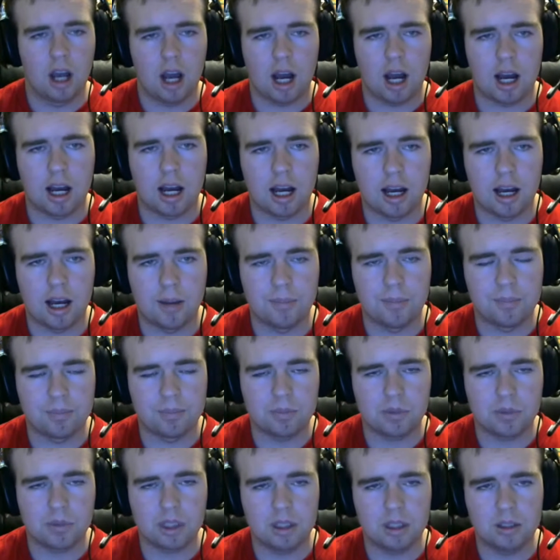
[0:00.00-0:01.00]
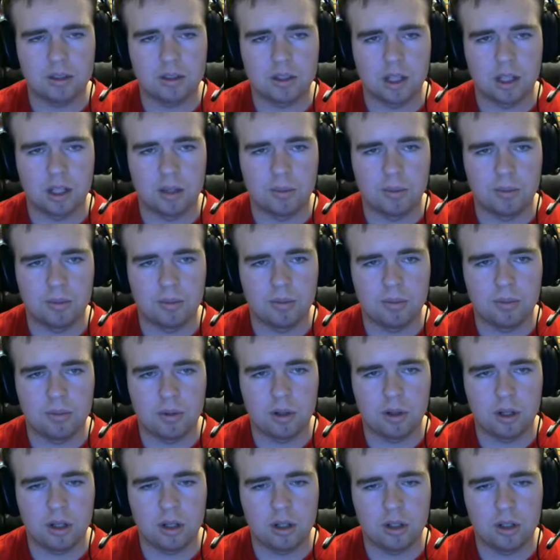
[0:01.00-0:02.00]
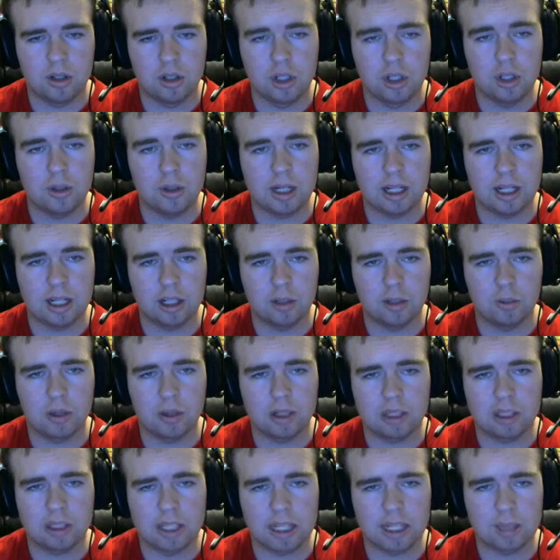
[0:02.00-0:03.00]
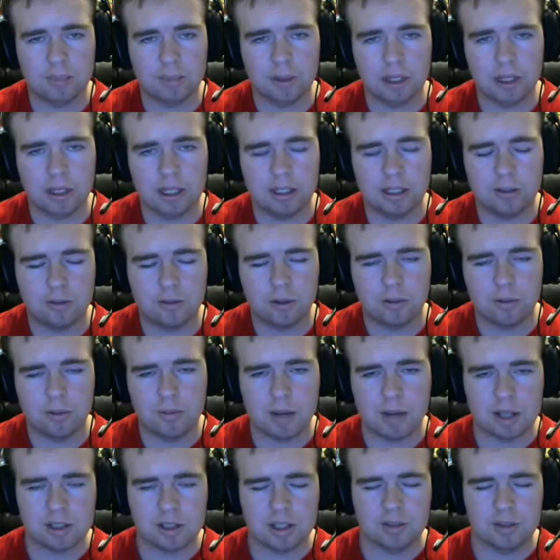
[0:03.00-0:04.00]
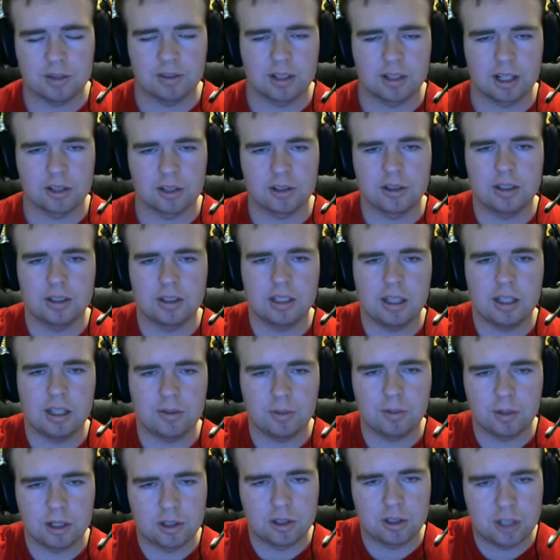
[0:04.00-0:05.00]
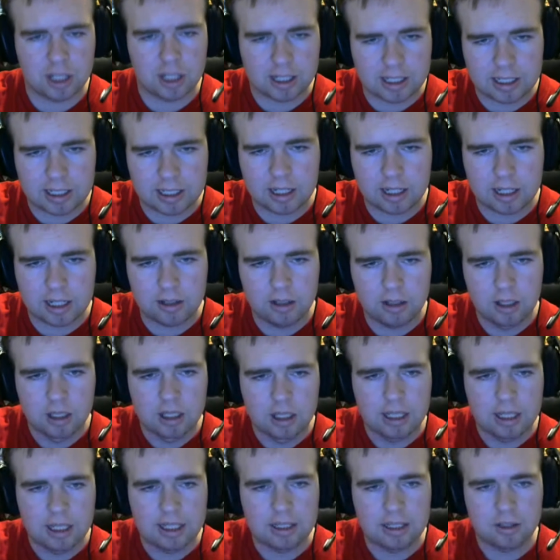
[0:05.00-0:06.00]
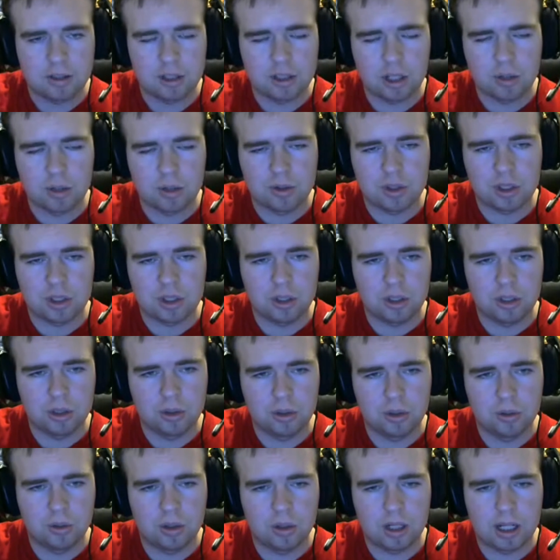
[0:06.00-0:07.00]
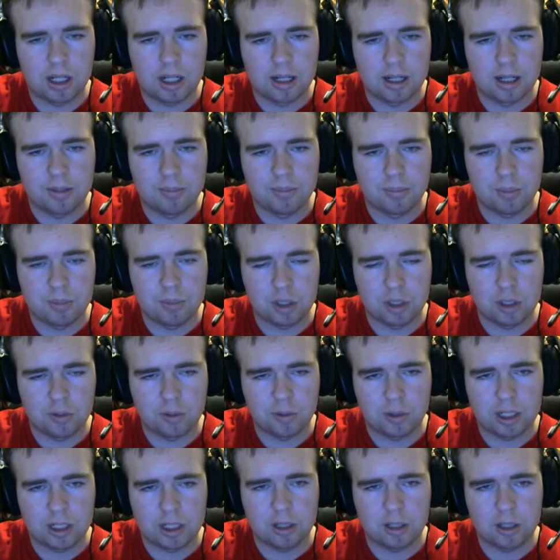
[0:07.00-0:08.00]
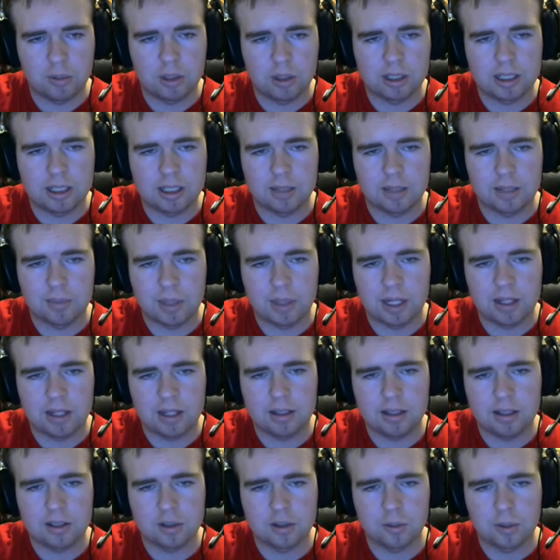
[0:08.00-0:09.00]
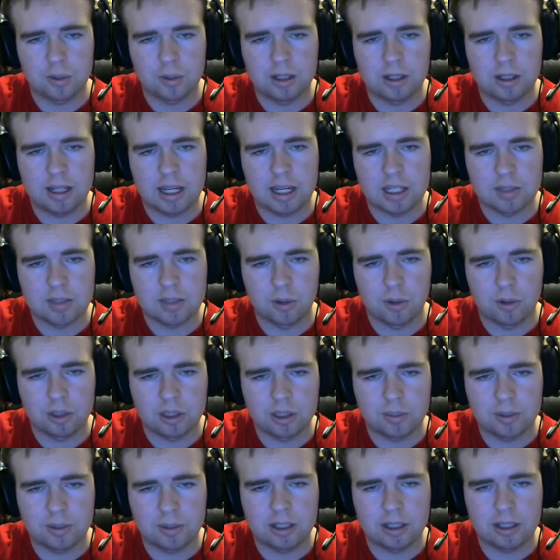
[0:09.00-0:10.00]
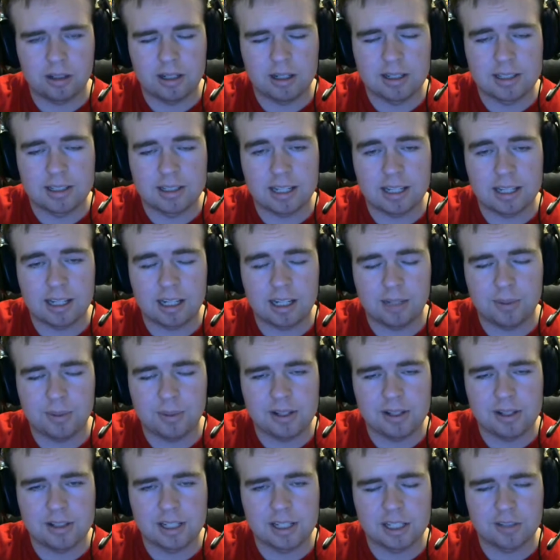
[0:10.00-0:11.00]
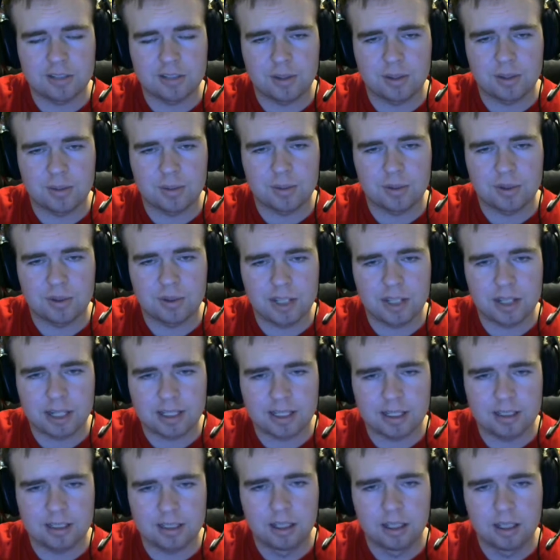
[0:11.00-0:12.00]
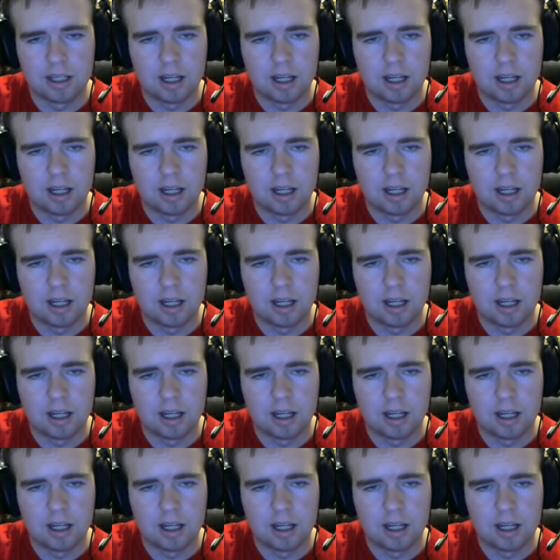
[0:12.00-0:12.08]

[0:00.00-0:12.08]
some new Halo 1 gameplay from the Master Chief Collection. If you want to check it out, it shows you beautiful Halo 1 campaign as well as multiplayer in 1080p 60 frames per second.